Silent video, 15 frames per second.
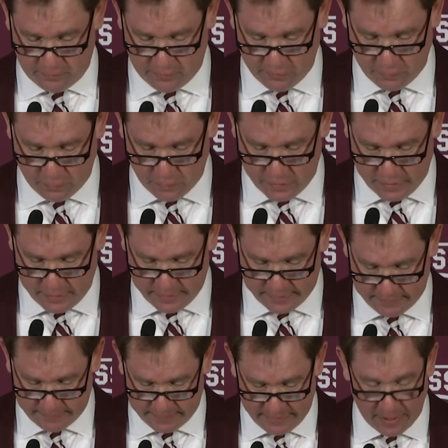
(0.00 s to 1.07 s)

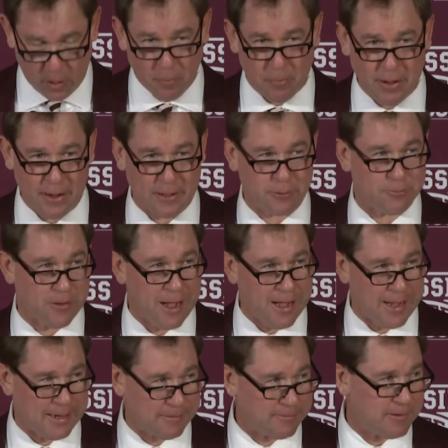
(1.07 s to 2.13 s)
to help us
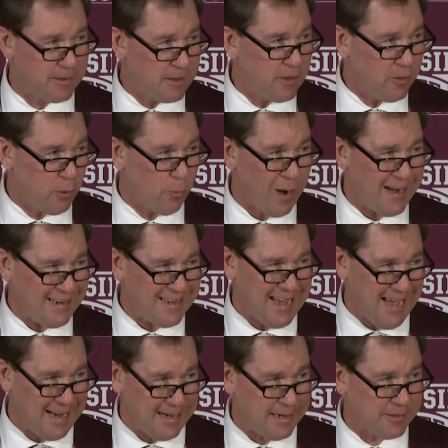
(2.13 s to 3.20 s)
find the right
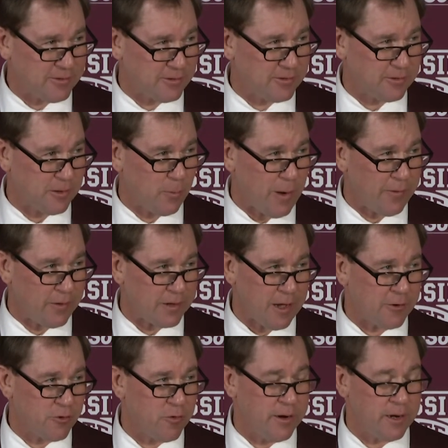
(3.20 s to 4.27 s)
candidates around the
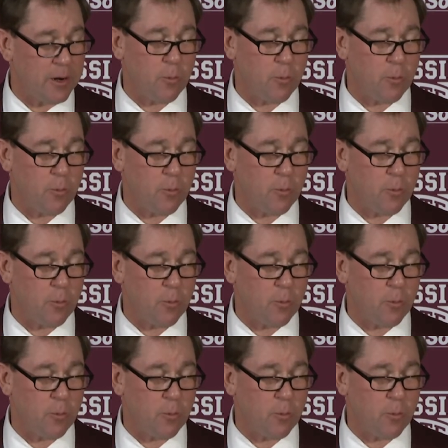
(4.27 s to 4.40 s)
country.